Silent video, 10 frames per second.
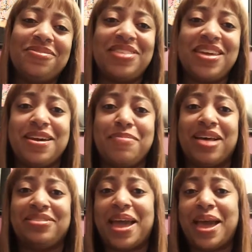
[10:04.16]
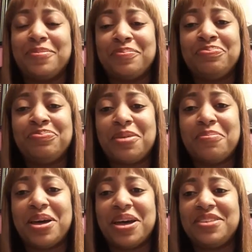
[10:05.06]
own little thing about that.
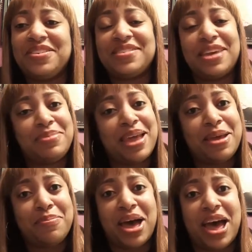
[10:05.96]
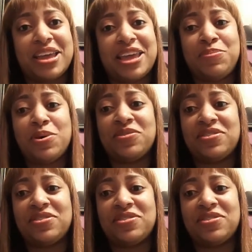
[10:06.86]
But just keep that in mind.